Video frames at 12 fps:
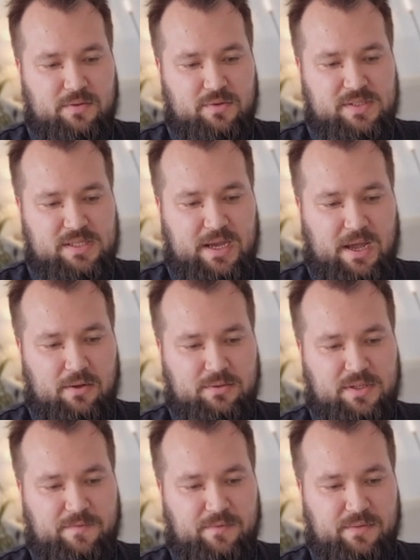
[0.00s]
You see how
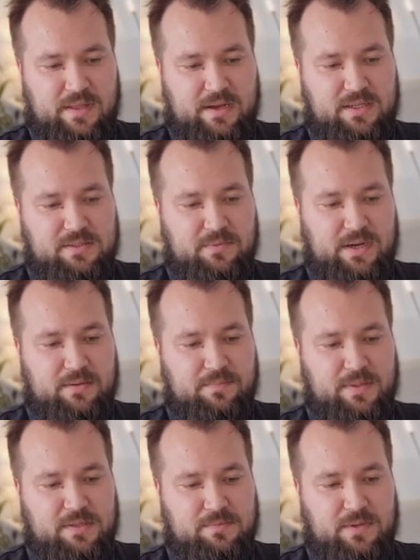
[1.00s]
different that is, right?
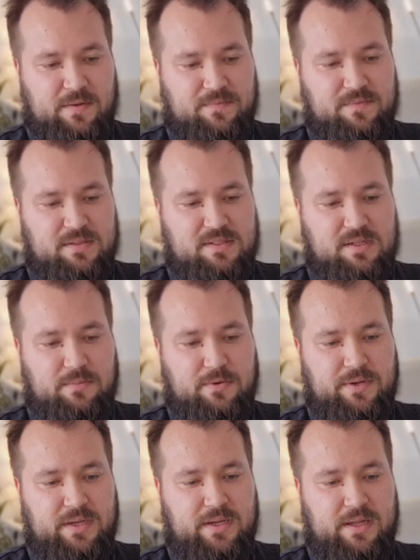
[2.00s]
Because we have
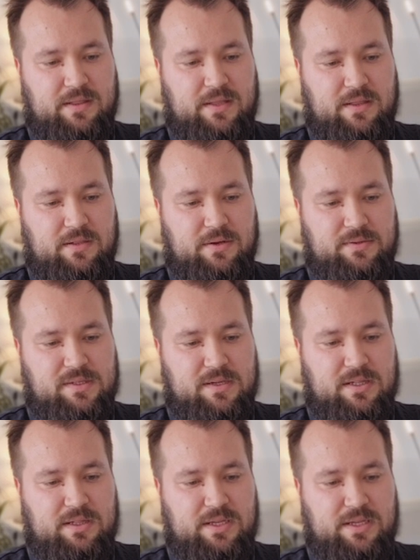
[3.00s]
summary and then there's a
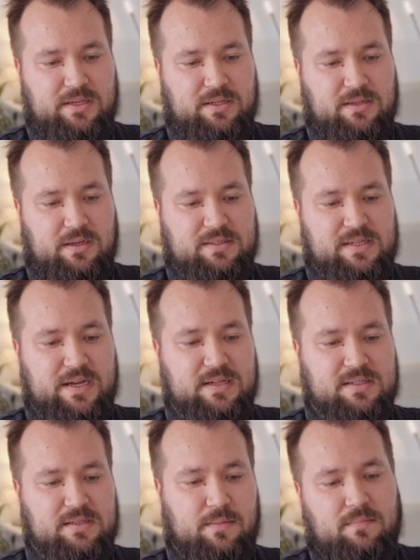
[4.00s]
clean
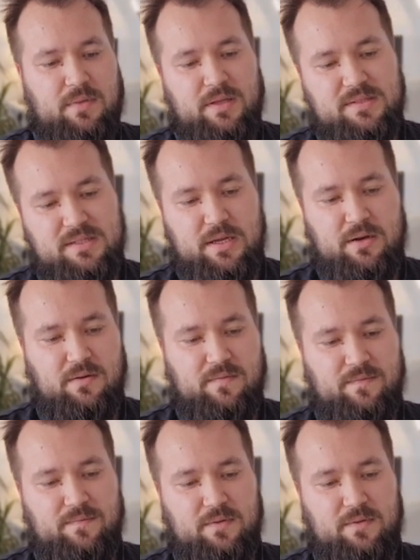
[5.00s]
text instead of,